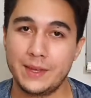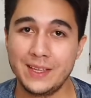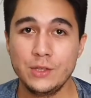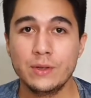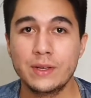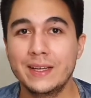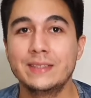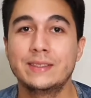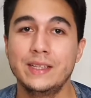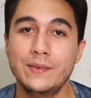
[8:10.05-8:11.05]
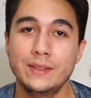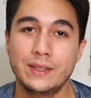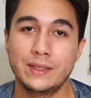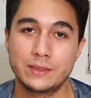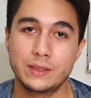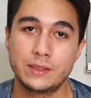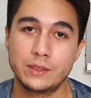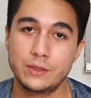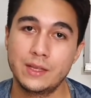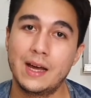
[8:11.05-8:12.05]
and you can't even enter
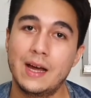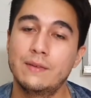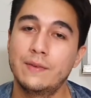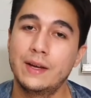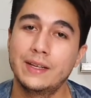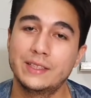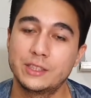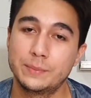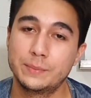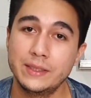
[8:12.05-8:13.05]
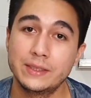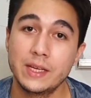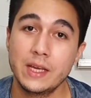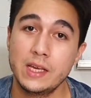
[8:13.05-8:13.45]
to the Alpha airspace